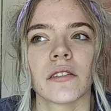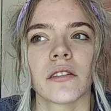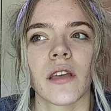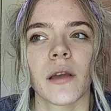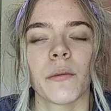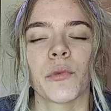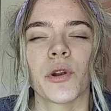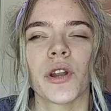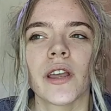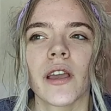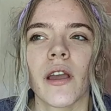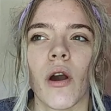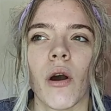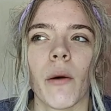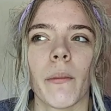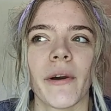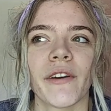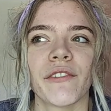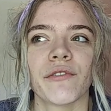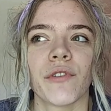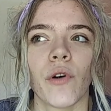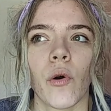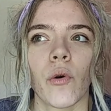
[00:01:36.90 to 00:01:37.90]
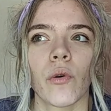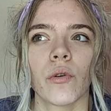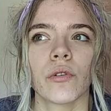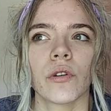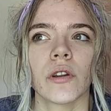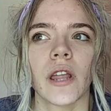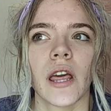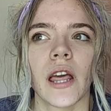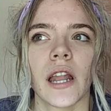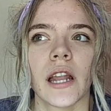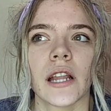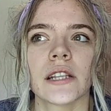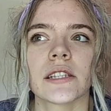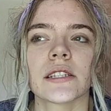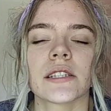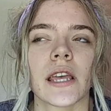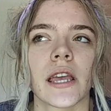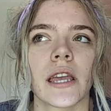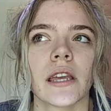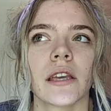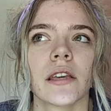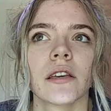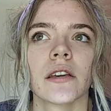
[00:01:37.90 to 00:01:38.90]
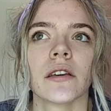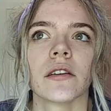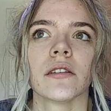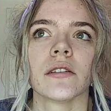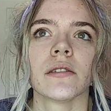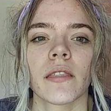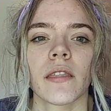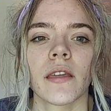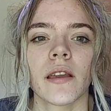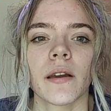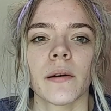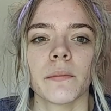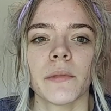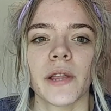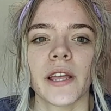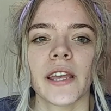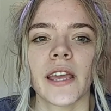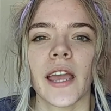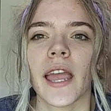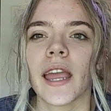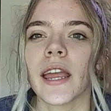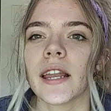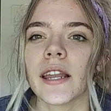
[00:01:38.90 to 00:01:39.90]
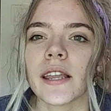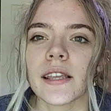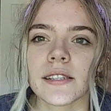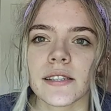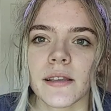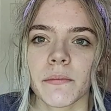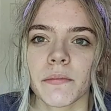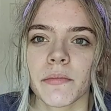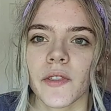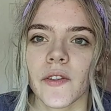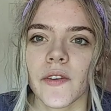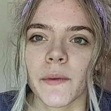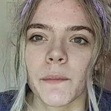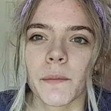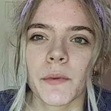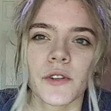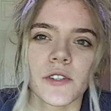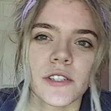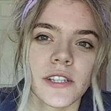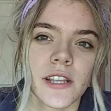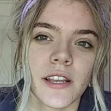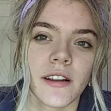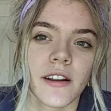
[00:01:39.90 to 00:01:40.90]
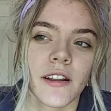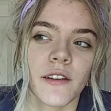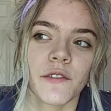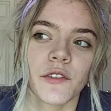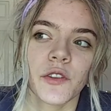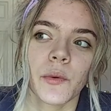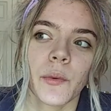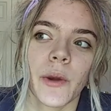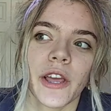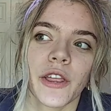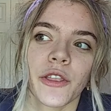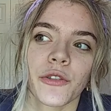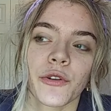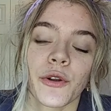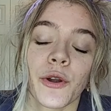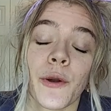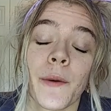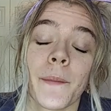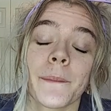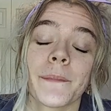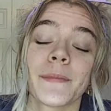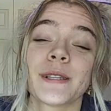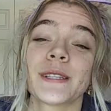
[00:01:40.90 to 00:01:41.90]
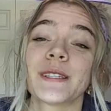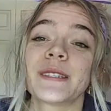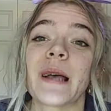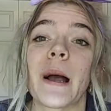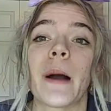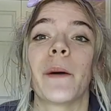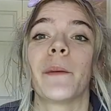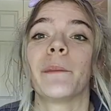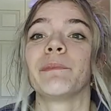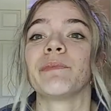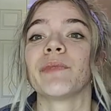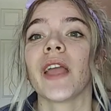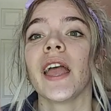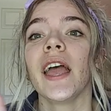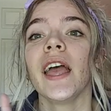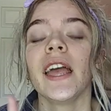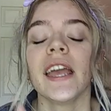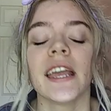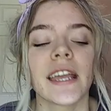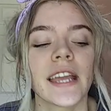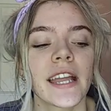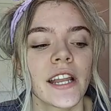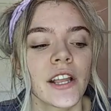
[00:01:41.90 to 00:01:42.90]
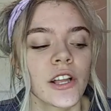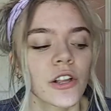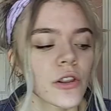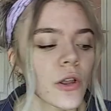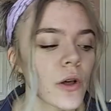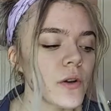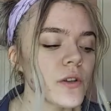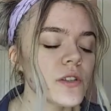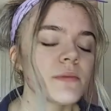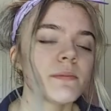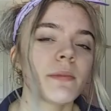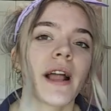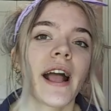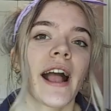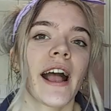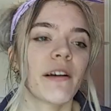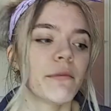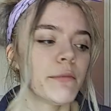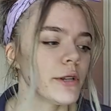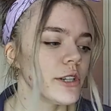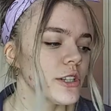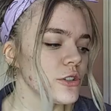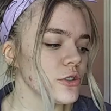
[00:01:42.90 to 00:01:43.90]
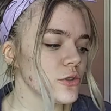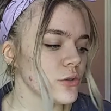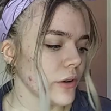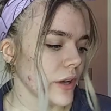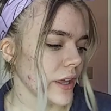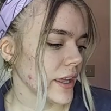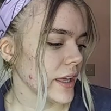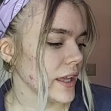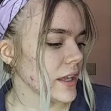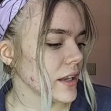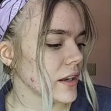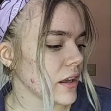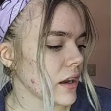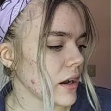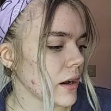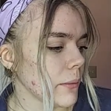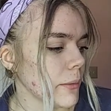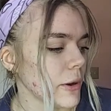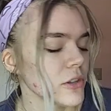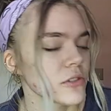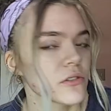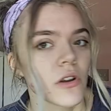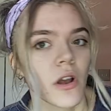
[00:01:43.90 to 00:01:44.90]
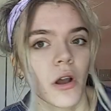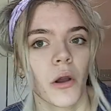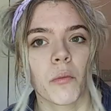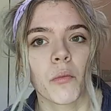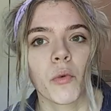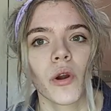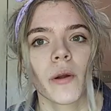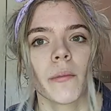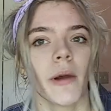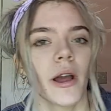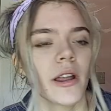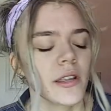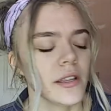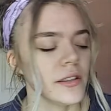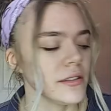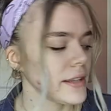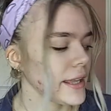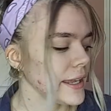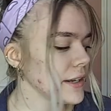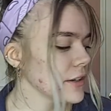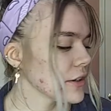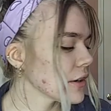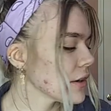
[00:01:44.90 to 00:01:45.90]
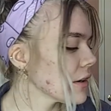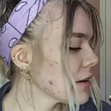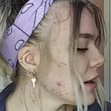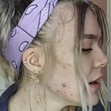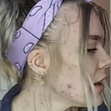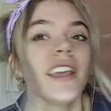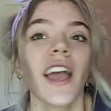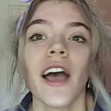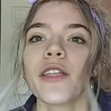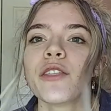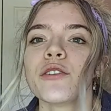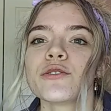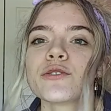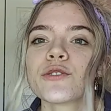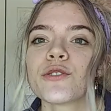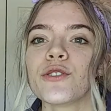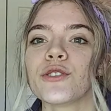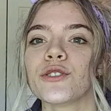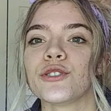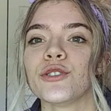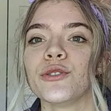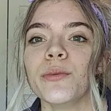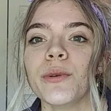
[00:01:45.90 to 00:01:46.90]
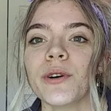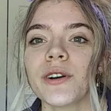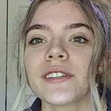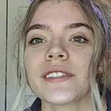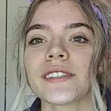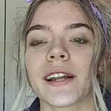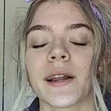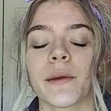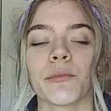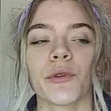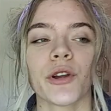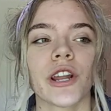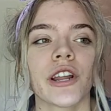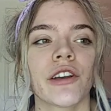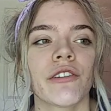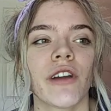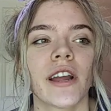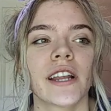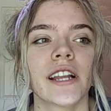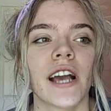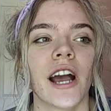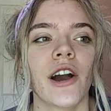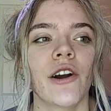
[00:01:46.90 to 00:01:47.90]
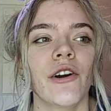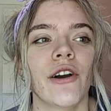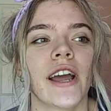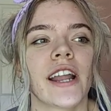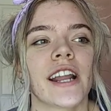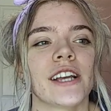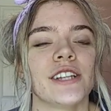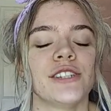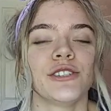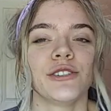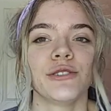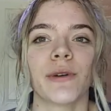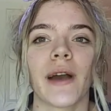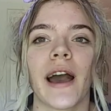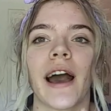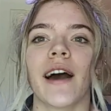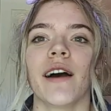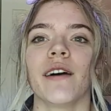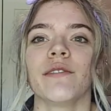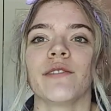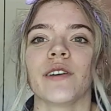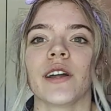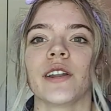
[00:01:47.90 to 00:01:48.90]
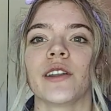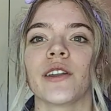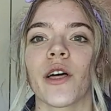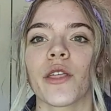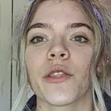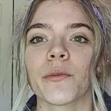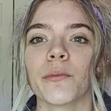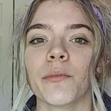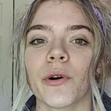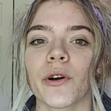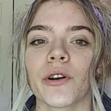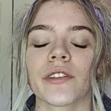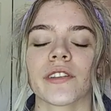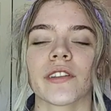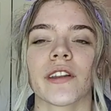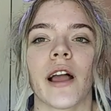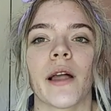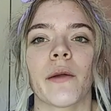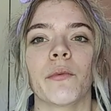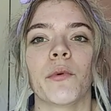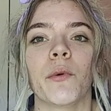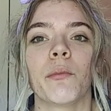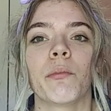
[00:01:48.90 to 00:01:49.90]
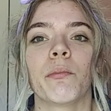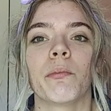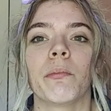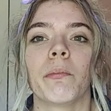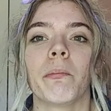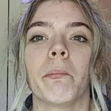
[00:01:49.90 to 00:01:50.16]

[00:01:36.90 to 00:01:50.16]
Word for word: I'm reading it on my phone and it's like, I think I'm like eighty something percent of the way through. So getting close, but I have been enjoying it. Um, I'll talk more about it later. Yeah, those are the two books that I'm reading right now, and I do have another book that I will